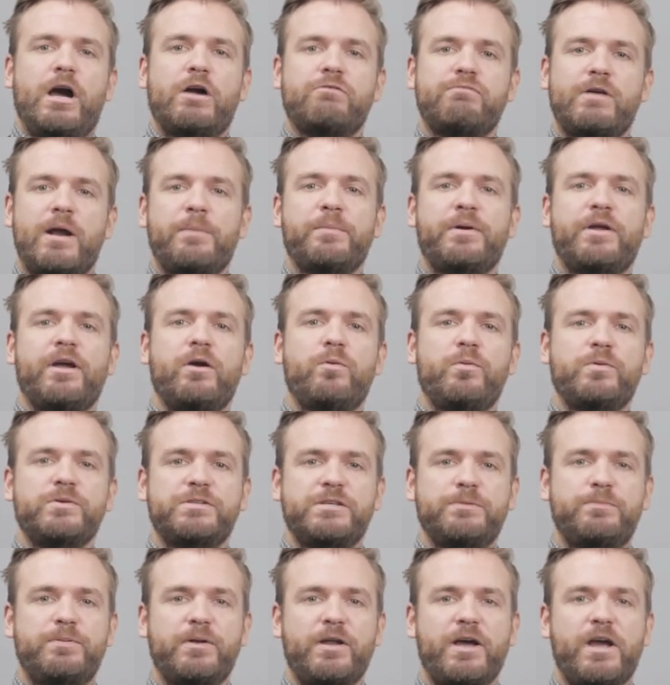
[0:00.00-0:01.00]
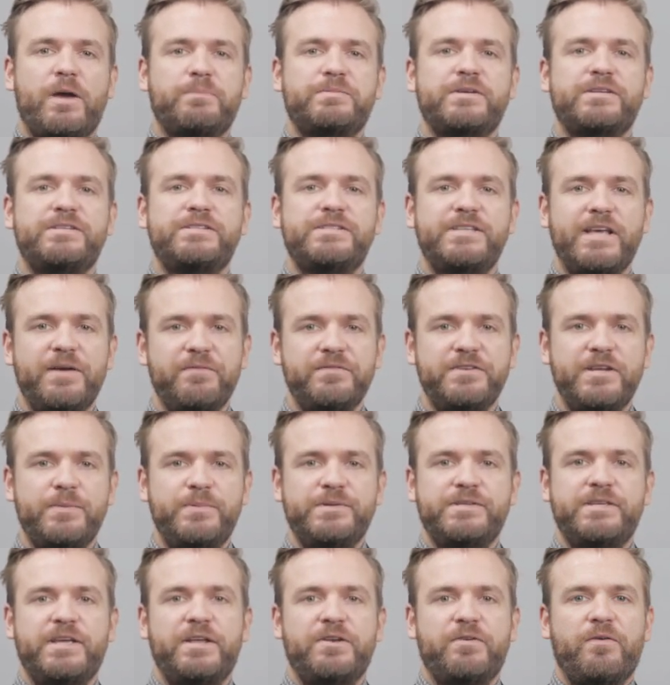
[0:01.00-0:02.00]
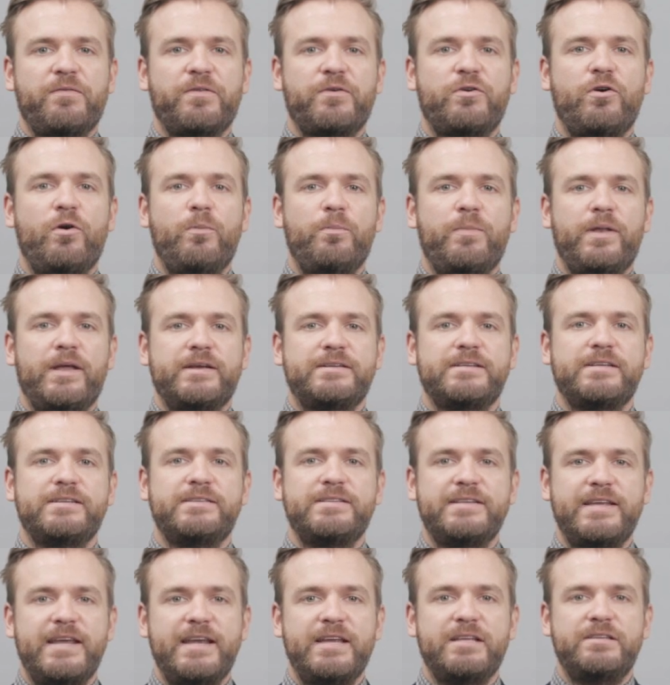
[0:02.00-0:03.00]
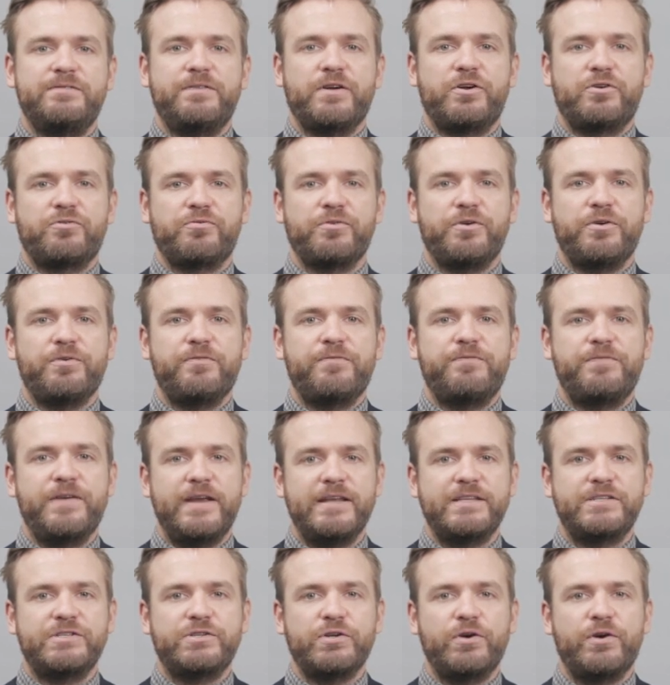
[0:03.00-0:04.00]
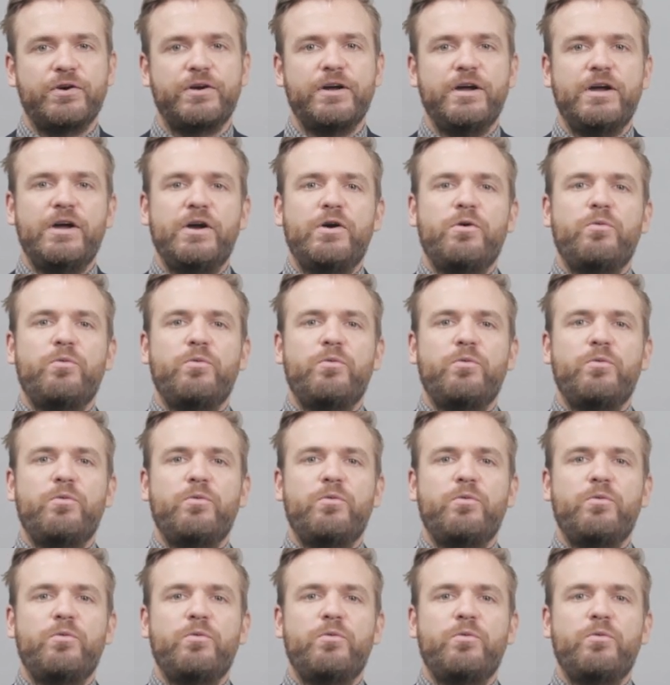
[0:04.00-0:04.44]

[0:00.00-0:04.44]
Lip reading: Aramco will supply up to 70% of the complex's needs for crude feedstock,